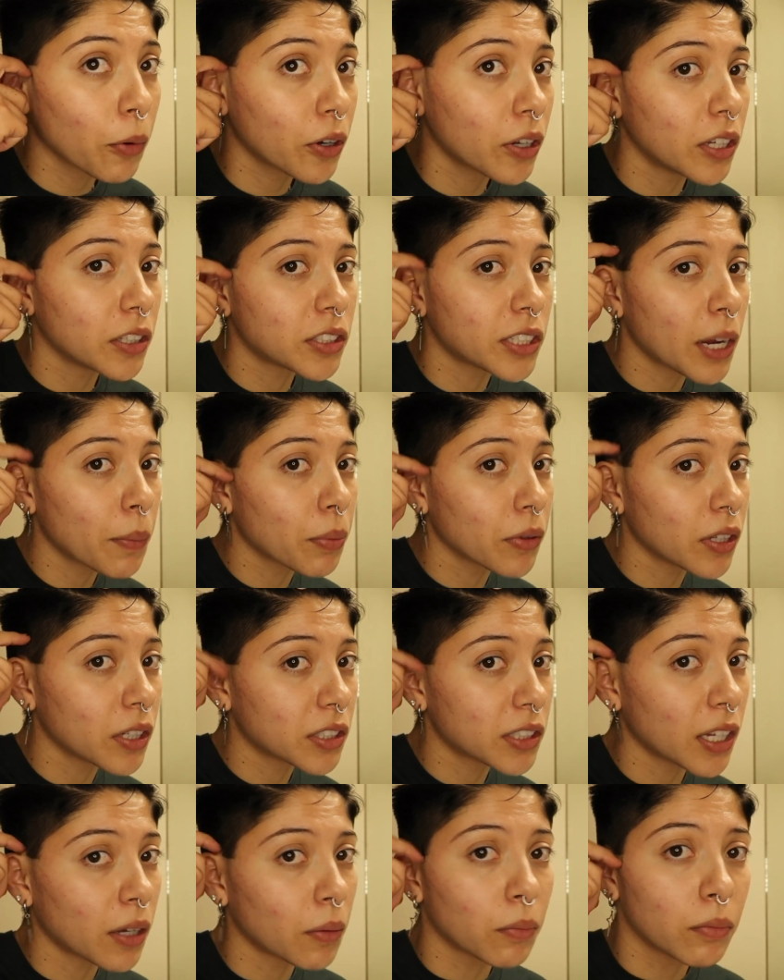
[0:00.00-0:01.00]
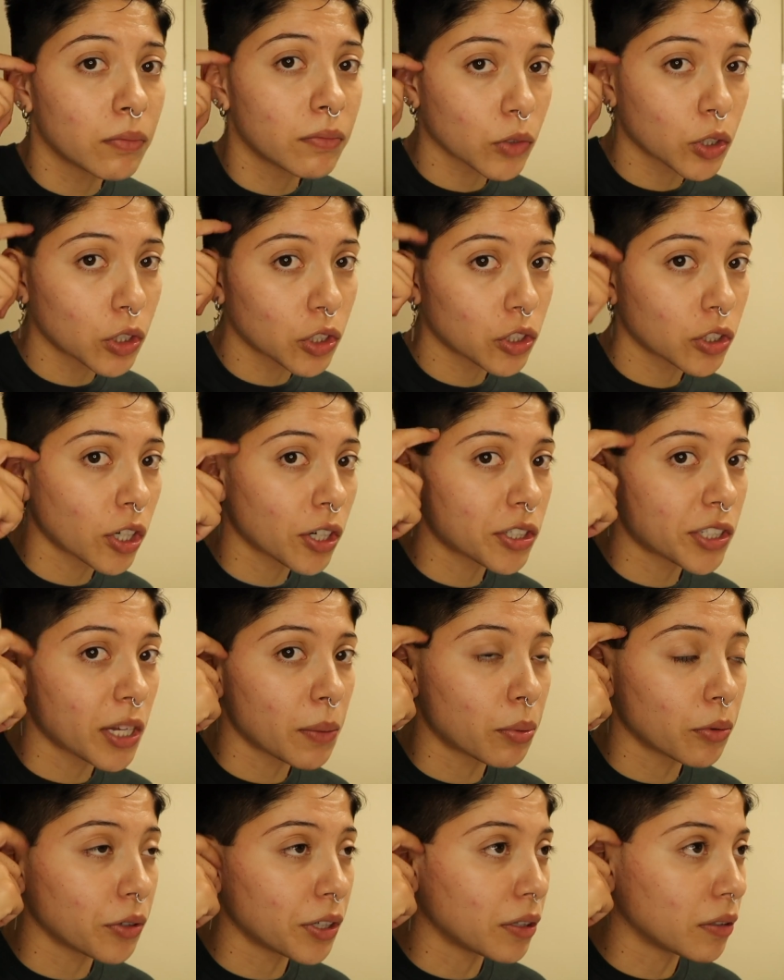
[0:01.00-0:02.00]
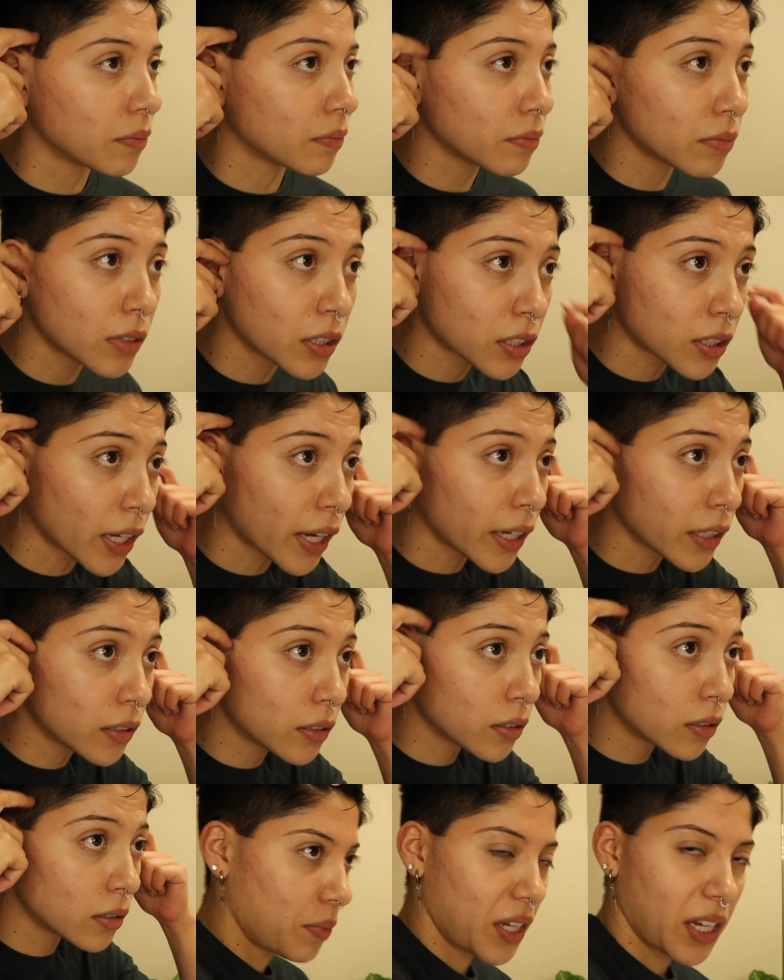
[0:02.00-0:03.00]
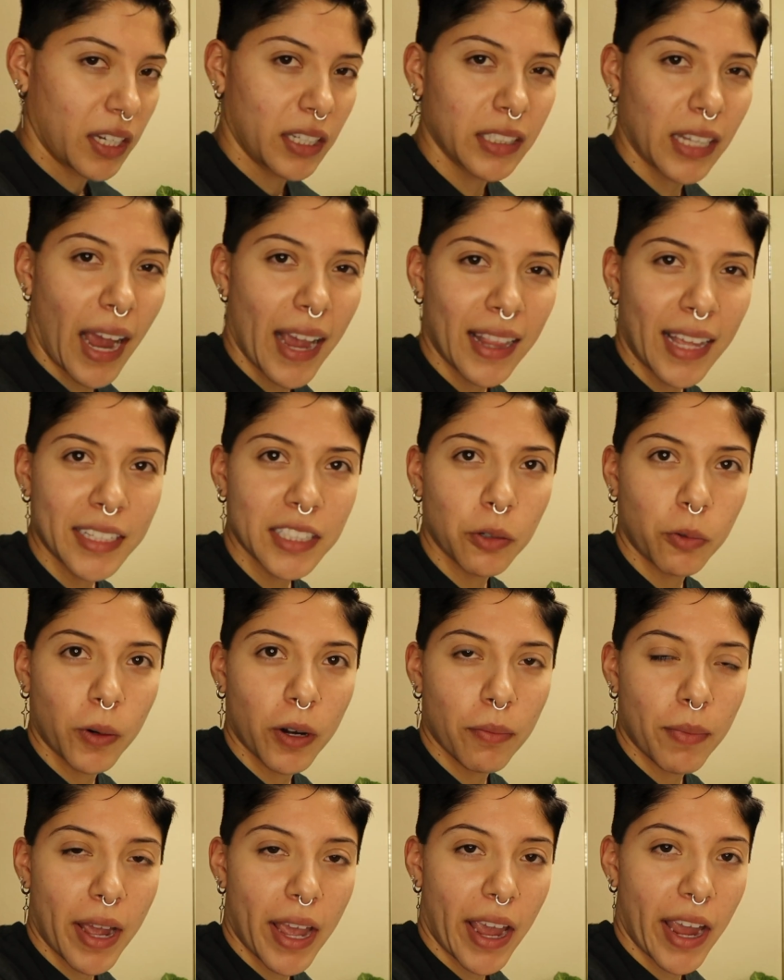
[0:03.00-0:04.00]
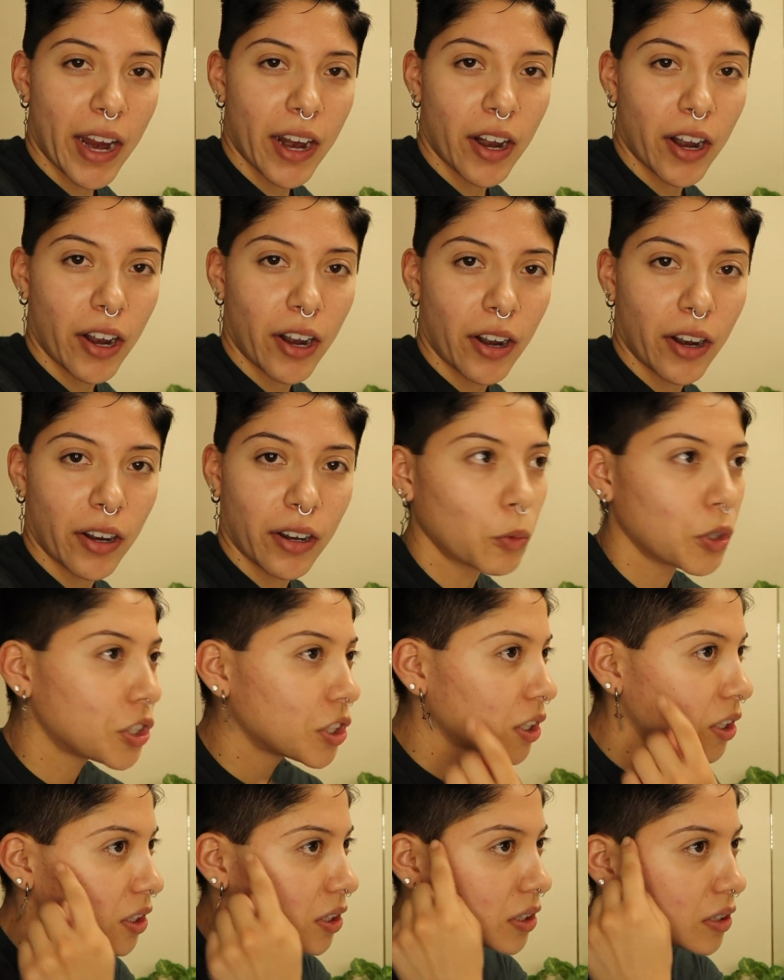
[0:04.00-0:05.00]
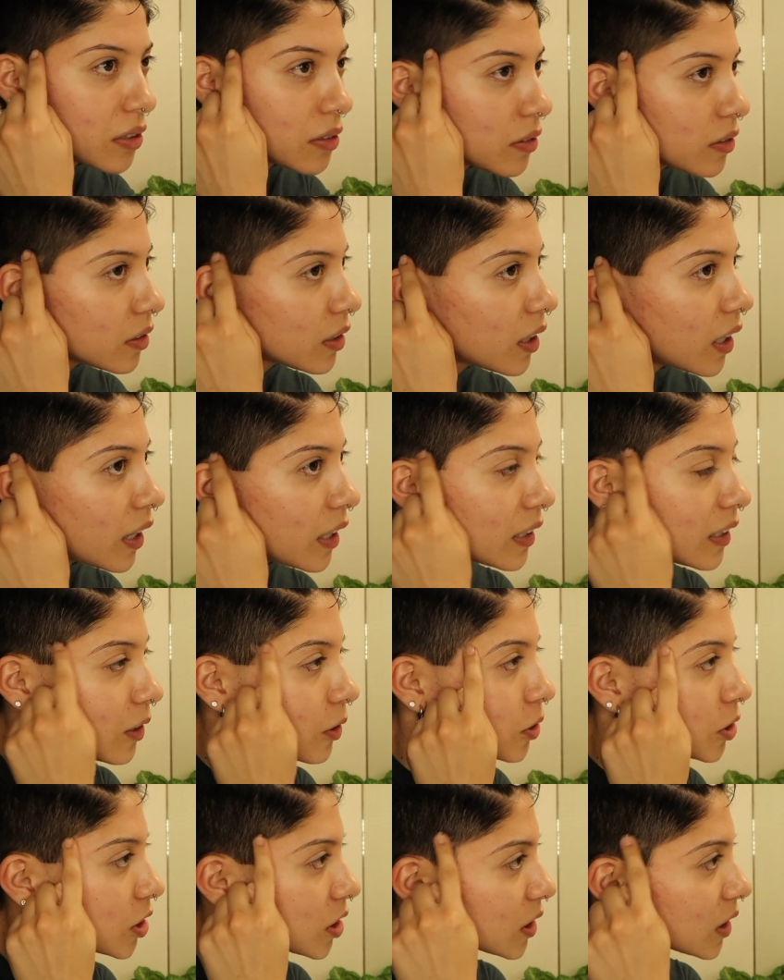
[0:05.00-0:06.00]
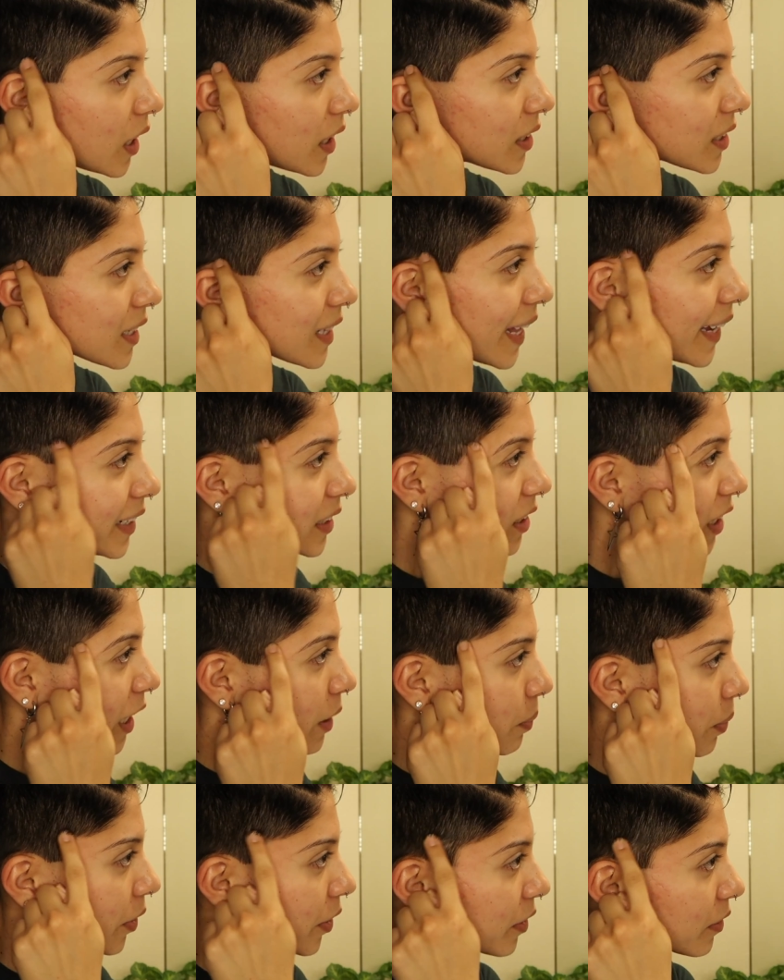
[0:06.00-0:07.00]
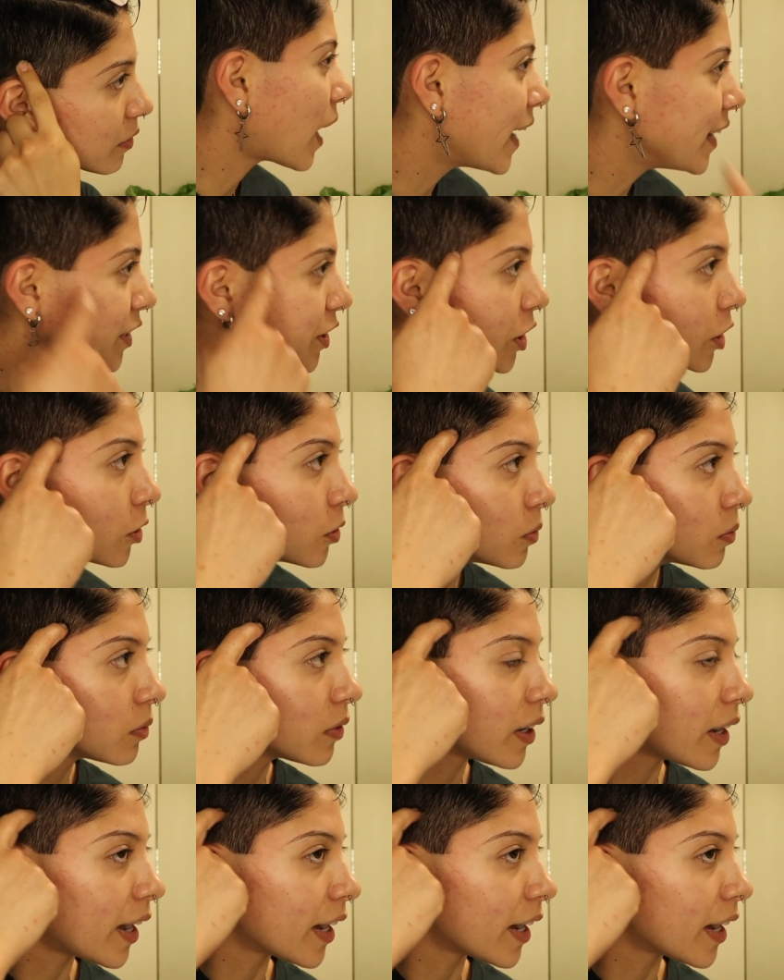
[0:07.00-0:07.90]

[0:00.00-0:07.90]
we're gonna taper this up. We're gonna start tapering the sides. Because I like to wear my hair with just a slight taper. I don't